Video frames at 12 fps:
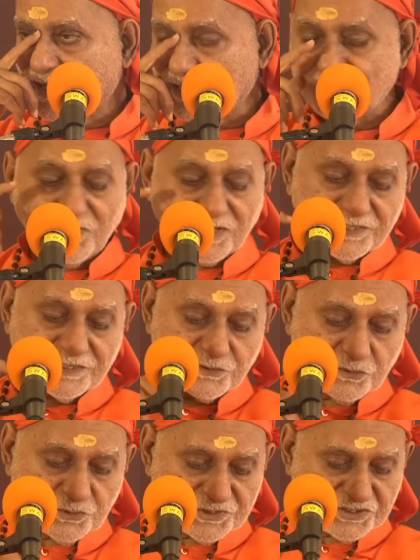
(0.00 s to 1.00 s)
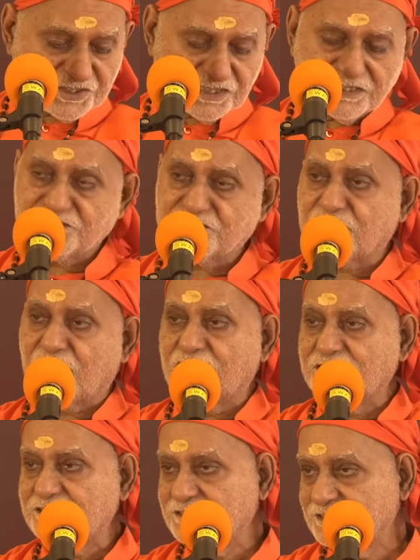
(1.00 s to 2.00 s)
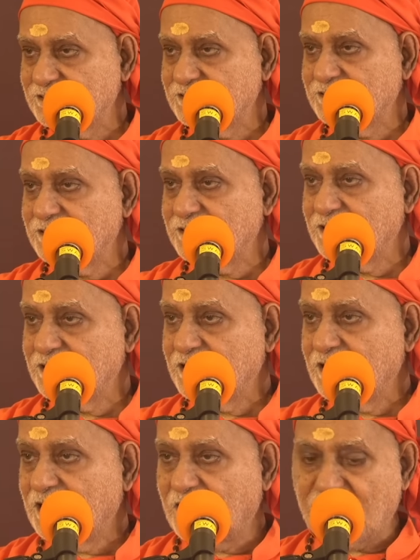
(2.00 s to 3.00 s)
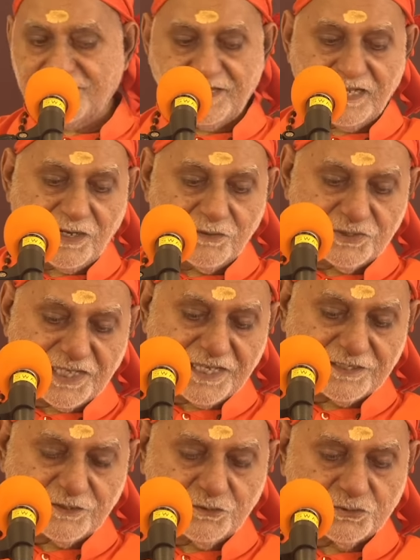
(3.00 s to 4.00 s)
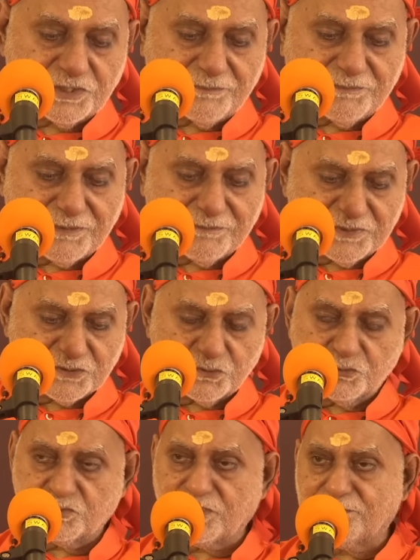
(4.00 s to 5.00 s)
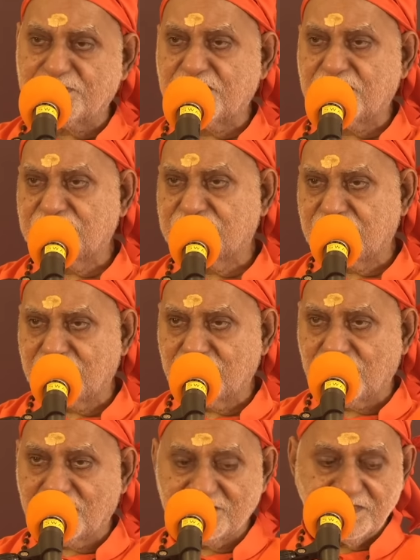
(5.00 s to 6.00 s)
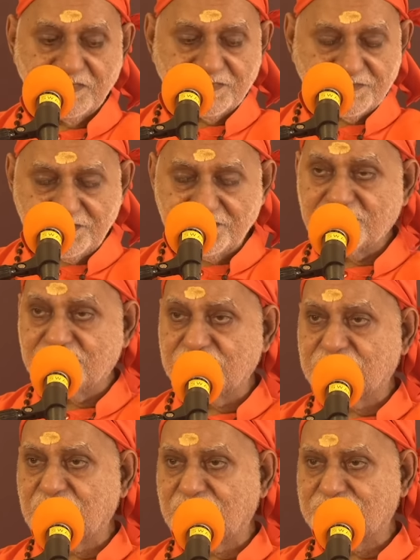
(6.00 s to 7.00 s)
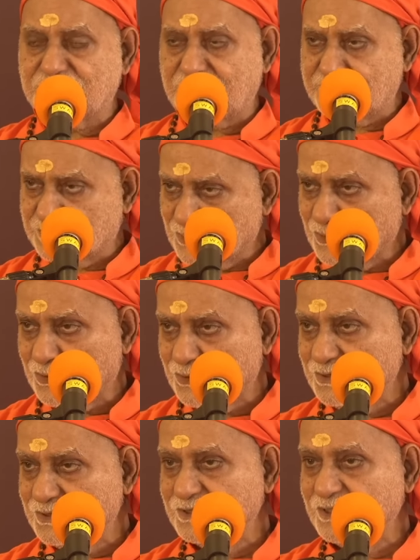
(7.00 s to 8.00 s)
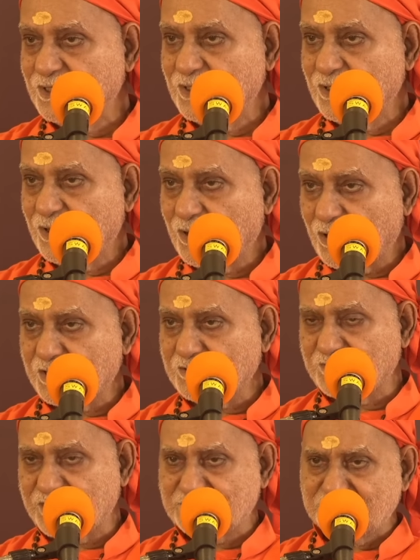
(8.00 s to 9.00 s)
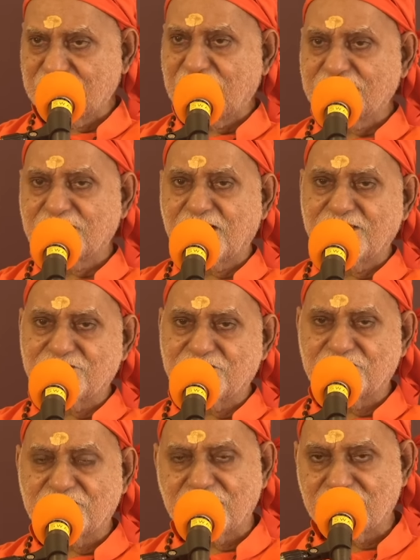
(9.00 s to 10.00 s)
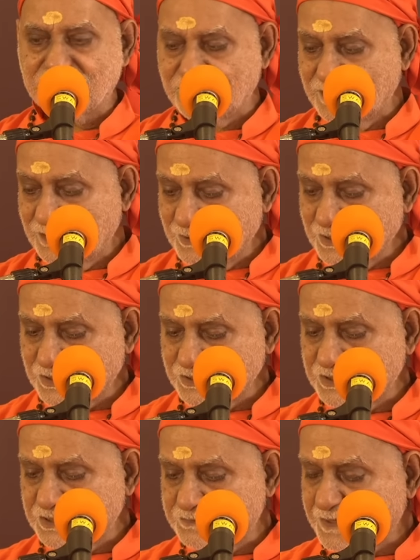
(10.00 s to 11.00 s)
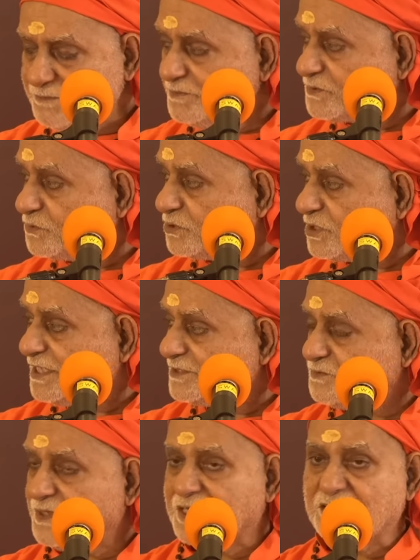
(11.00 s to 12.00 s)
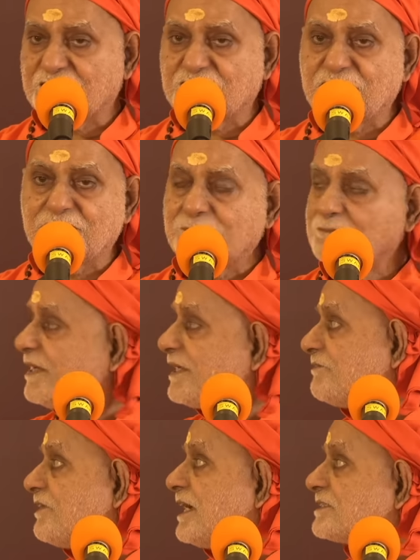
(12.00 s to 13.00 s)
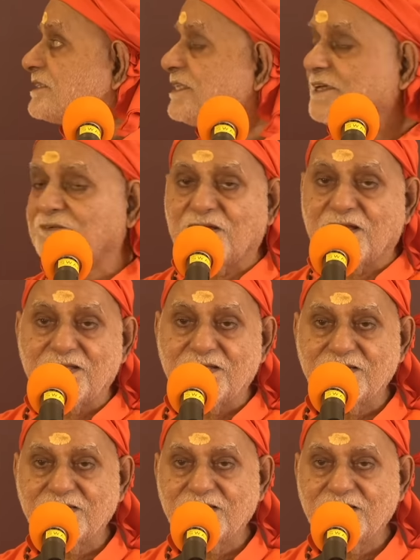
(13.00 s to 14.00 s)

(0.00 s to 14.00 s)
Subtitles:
I wanted to question Krishna. Are, how dare you say Brahma Sutra Padaishchaiva? Did Krishna say so? Or Vedavyasa has written? Because these Brahma Sutras were written by Vyasadeva,